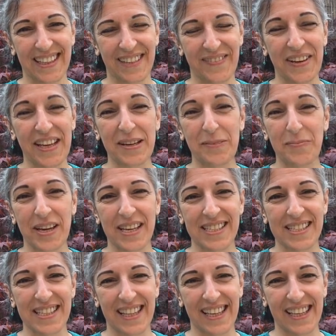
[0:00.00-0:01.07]
The very
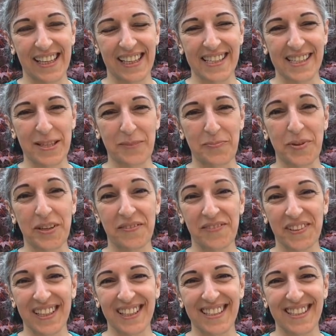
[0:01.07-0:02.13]
best thing is the
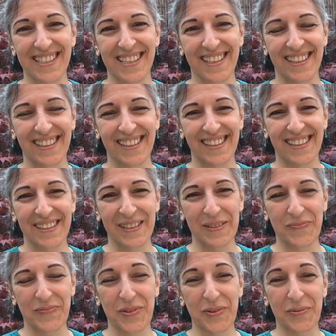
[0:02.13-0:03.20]
privilege
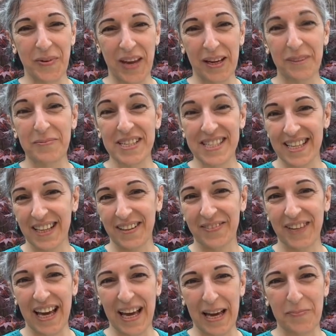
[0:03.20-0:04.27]
to make
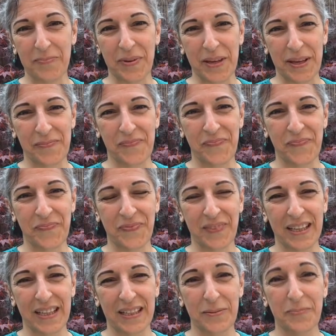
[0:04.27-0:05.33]
myself happy.
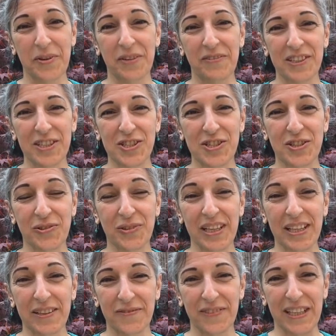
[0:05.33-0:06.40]
The privilege to
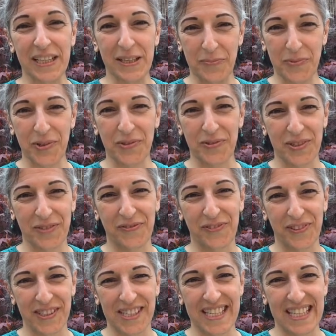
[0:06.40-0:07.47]
live in a
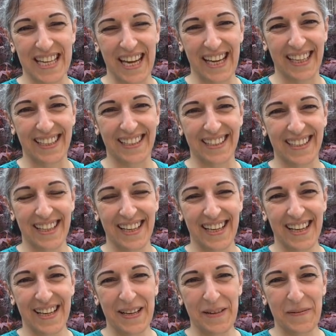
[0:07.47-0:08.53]
beautiful state.
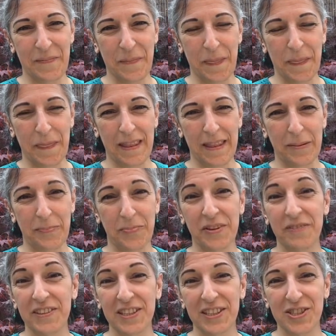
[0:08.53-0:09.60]
The
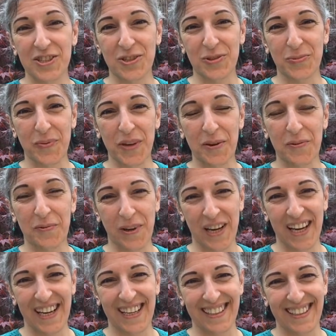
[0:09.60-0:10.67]
privilege to be
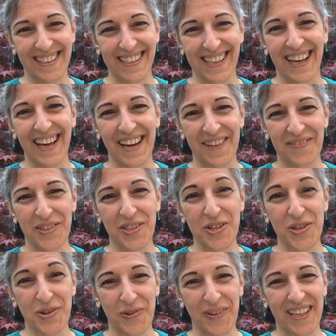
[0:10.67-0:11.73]
aware that I have a
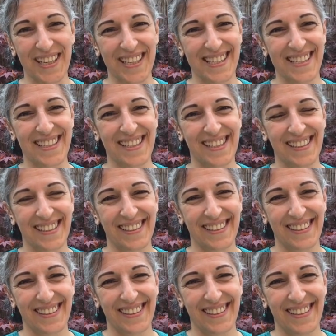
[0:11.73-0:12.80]
choice
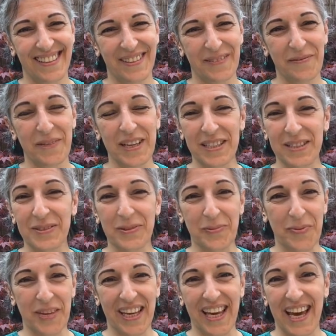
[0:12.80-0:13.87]
whether to
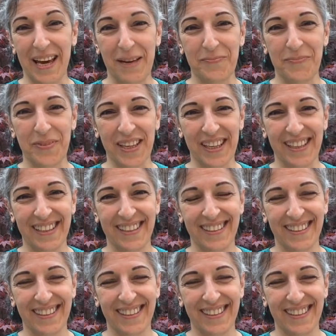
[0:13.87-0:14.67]
be happy,